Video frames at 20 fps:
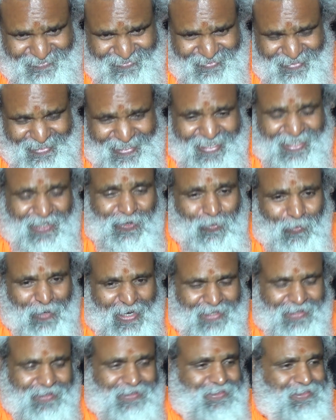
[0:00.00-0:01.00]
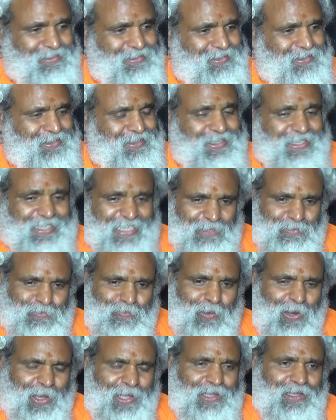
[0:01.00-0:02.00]
Like water keeps
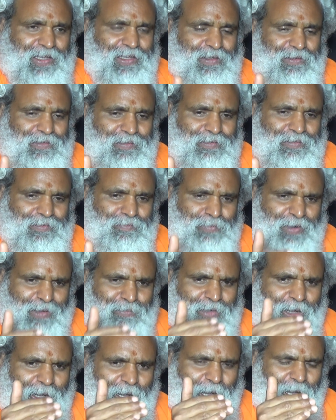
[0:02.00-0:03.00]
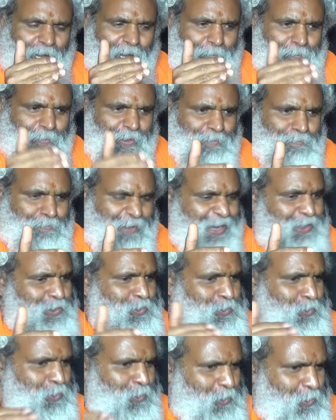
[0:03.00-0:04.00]
flowing from upper part
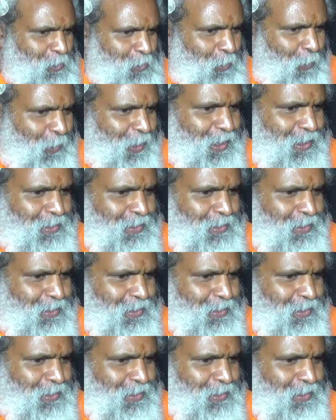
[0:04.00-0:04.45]
to lower.